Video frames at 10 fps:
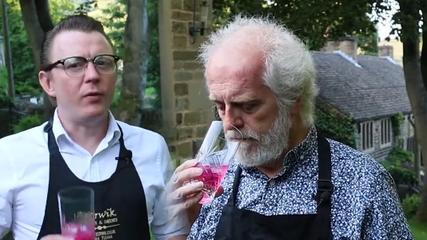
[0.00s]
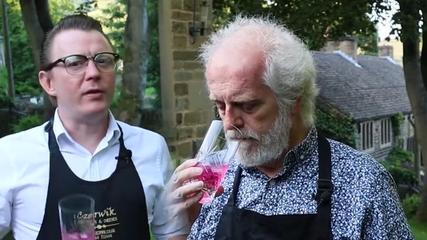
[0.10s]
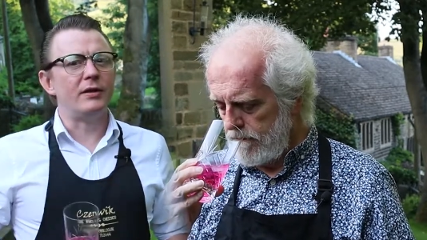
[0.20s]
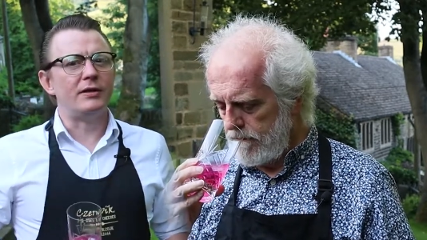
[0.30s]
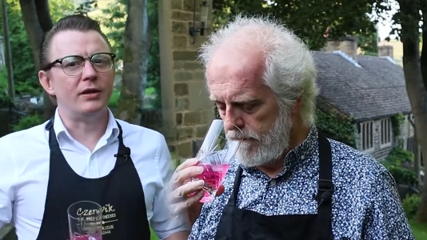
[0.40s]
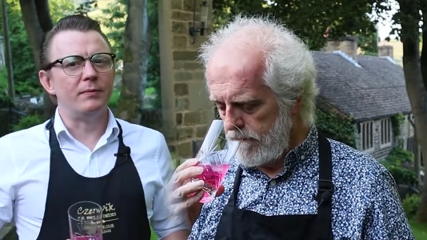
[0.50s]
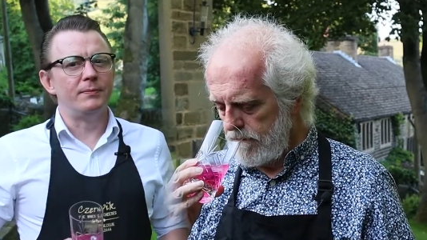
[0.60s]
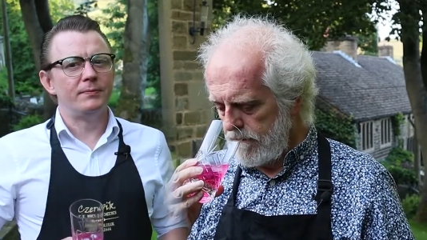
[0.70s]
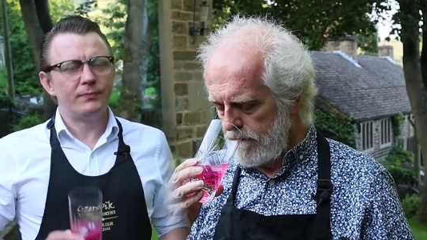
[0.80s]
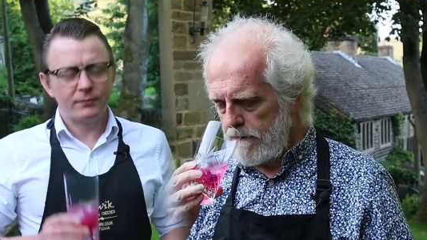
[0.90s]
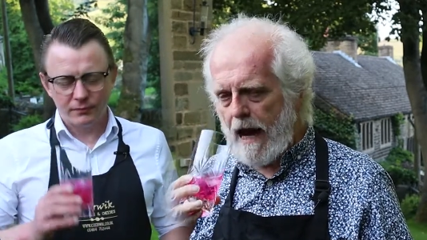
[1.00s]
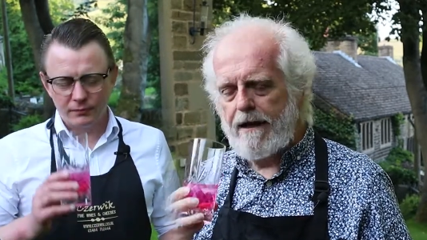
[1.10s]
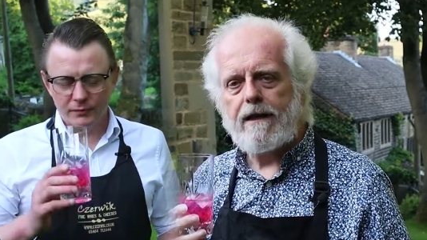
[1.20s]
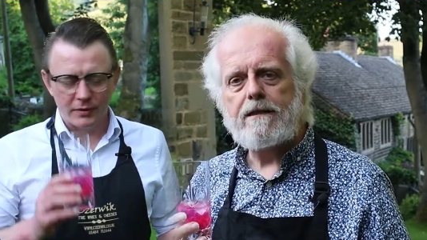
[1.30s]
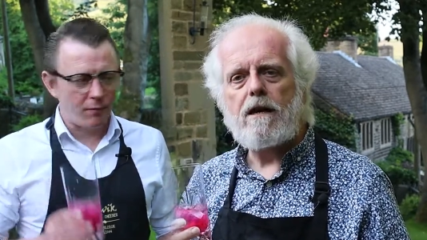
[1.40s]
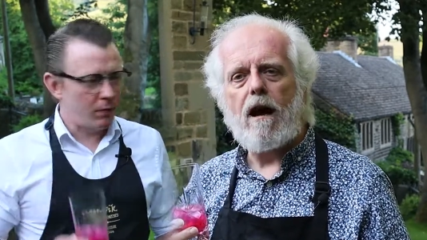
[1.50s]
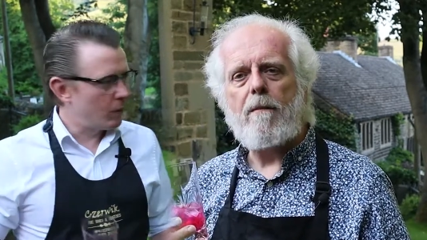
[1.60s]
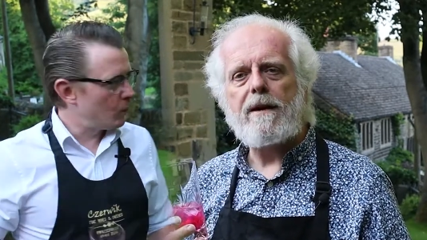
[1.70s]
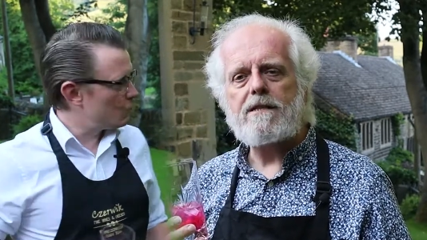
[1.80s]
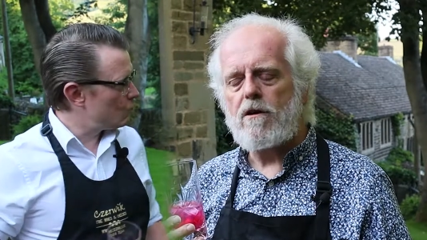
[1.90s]
Speaker 1: wouldn't assume. And it's got, I
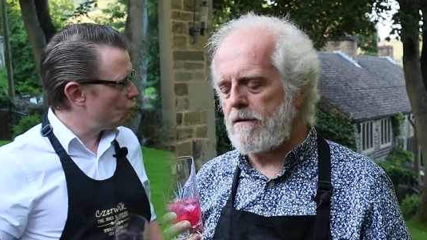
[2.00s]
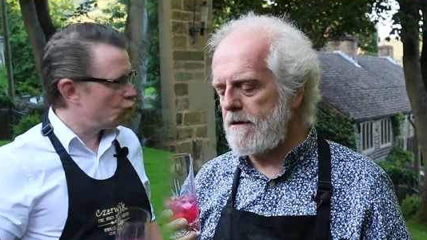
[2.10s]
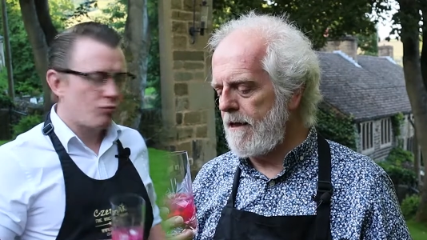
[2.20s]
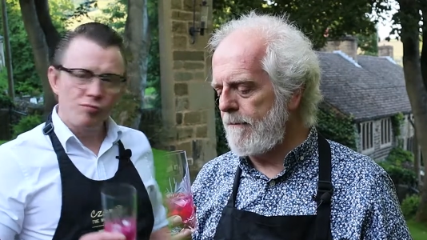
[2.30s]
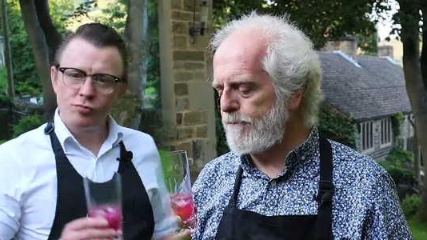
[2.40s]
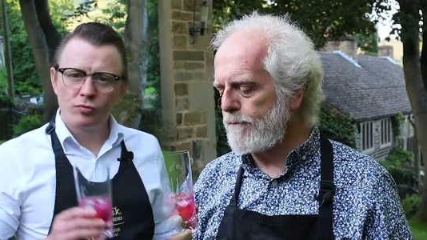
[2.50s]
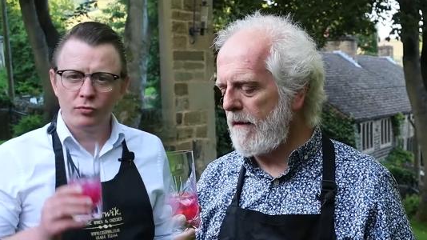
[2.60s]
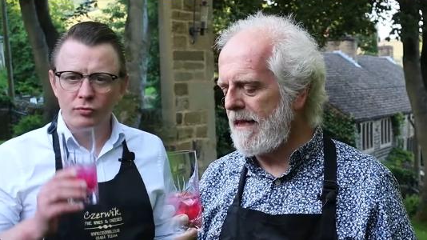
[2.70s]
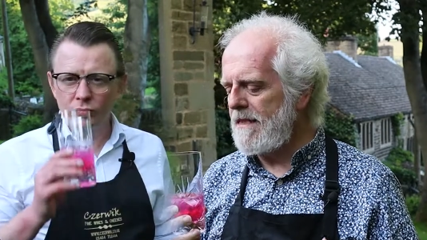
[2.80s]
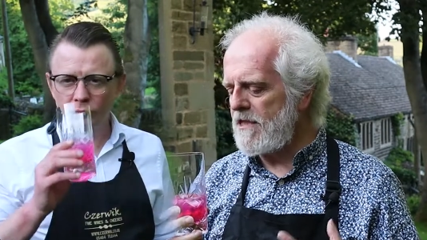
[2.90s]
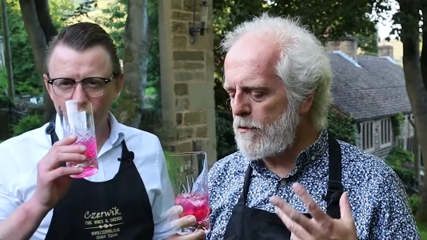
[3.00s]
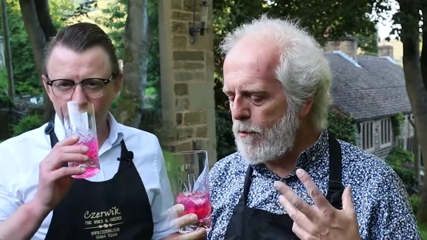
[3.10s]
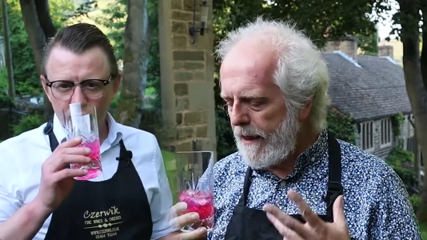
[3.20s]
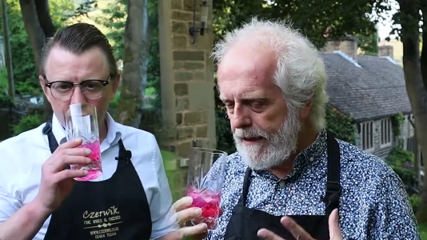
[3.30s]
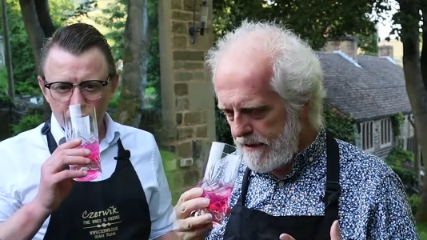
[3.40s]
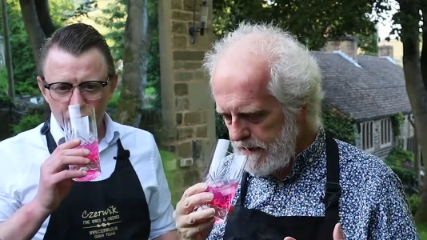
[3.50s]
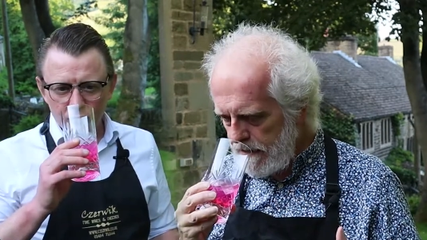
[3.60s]
mean, it's got, um, it's the sweetness.